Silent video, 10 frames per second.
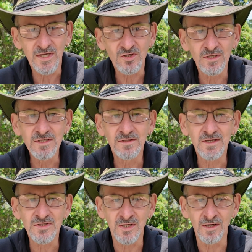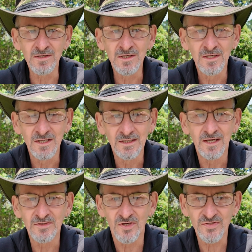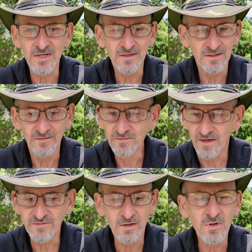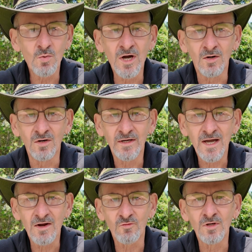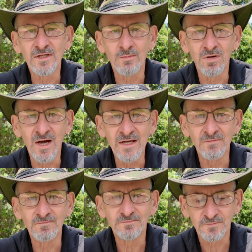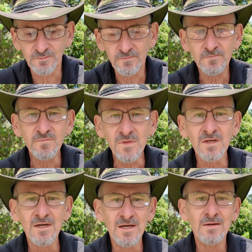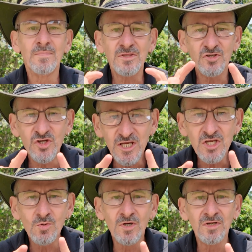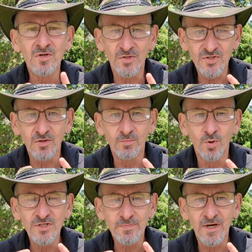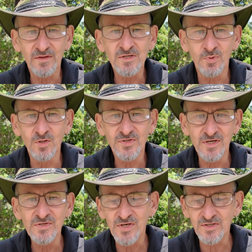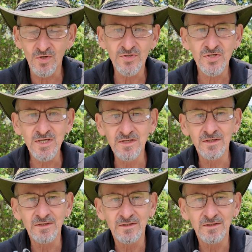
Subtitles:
actually. You know, as I said, they've done me well. I can't really complain. But the genuine not so good points about these boots is, as I said,